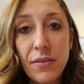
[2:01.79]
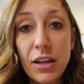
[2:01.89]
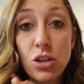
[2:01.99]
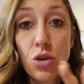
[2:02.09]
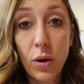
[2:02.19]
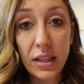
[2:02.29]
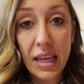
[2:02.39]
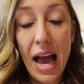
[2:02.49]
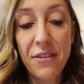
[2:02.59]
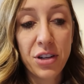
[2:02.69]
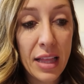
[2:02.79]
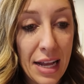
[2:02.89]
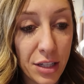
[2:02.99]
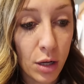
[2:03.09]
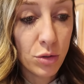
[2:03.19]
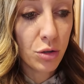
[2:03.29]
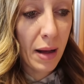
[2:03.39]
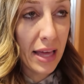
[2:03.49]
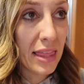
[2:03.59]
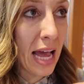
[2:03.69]
leaving shortly after that to go do
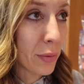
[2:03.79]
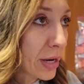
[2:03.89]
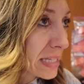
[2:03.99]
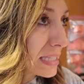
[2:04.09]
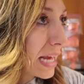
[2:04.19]
my thyroid